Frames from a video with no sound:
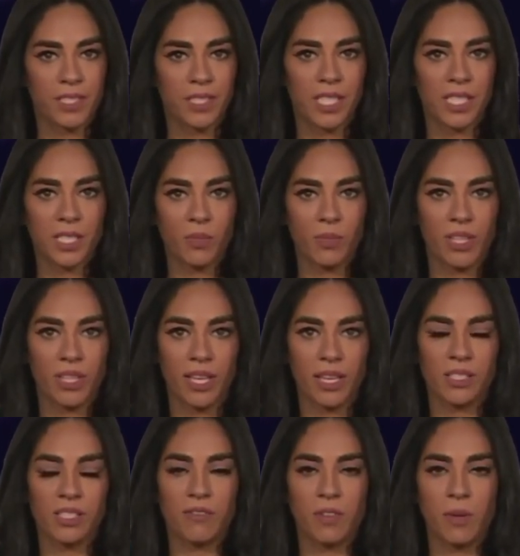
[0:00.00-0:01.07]

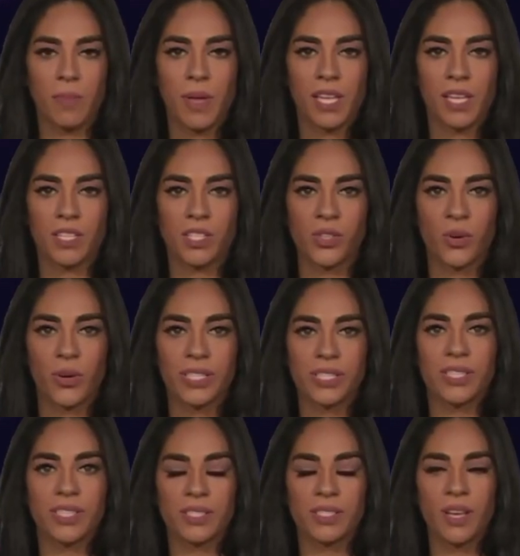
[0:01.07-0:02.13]
61,000 of you making
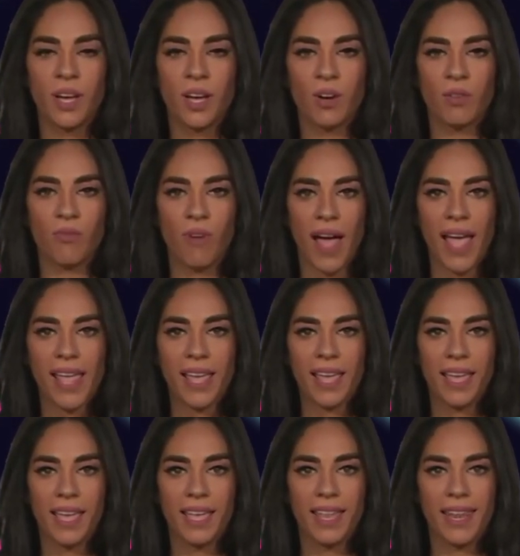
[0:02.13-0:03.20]
choices right
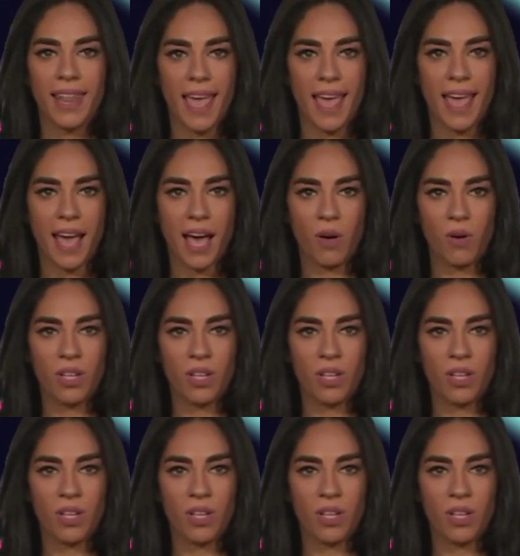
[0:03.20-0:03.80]
now.